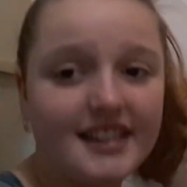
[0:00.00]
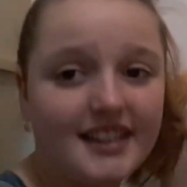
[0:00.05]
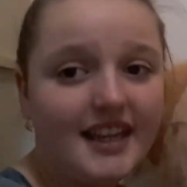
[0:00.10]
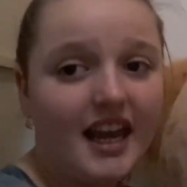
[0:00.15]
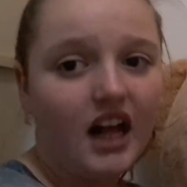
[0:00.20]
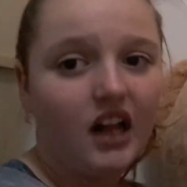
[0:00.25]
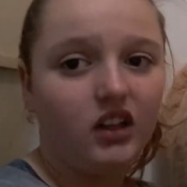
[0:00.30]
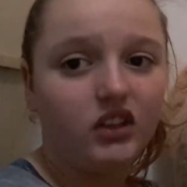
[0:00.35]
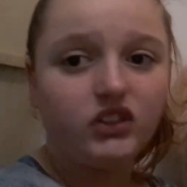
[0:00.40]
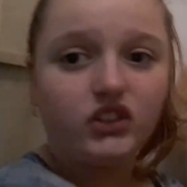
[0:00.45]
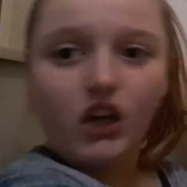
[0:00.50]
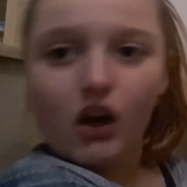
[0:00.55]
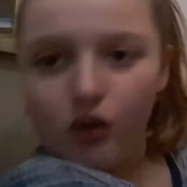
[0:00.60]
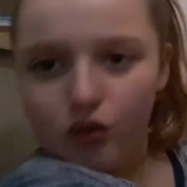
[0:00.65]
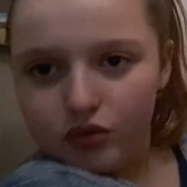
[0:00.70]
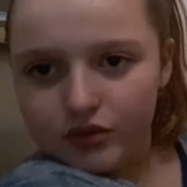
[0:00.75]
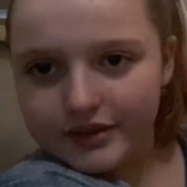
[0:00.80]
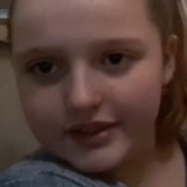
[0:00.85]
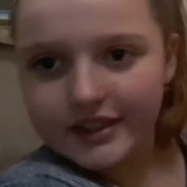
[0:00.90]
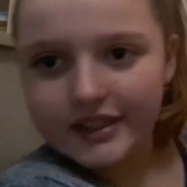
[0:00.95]
still,
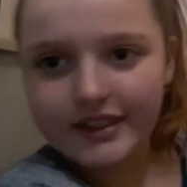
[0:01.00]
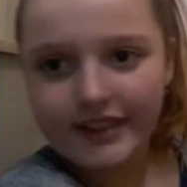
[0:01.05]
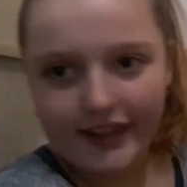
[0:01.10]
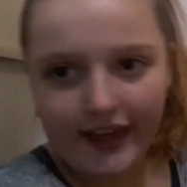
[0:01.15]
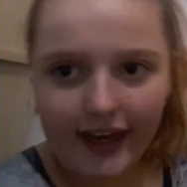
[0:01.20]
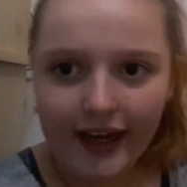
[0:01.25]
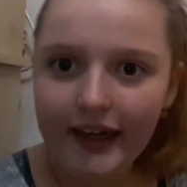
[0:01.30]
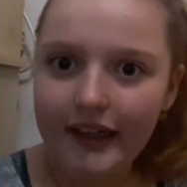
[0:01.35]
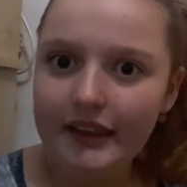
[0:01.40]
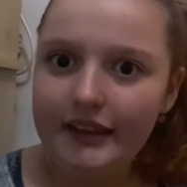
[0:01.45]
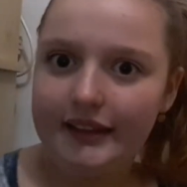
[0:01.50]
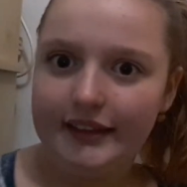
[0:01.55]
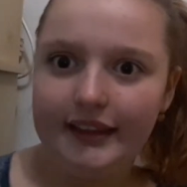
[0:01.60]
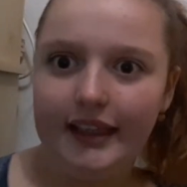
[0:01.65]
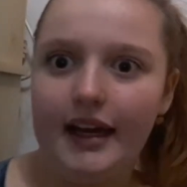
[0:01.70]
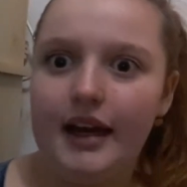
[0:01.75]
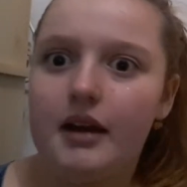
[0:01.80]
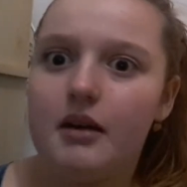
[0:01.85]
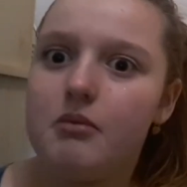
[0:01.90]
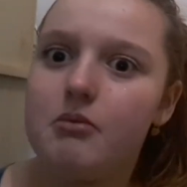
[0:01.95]
don't scare
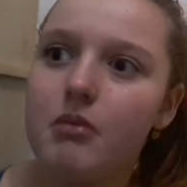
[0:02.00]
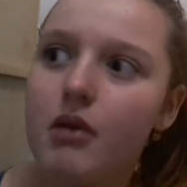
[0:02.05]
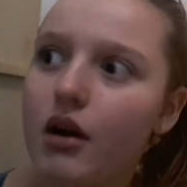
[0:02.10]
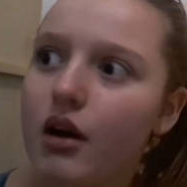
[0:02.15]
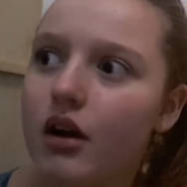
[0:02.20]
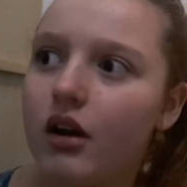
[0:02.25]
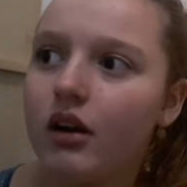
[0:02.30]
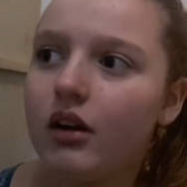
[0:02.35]
them.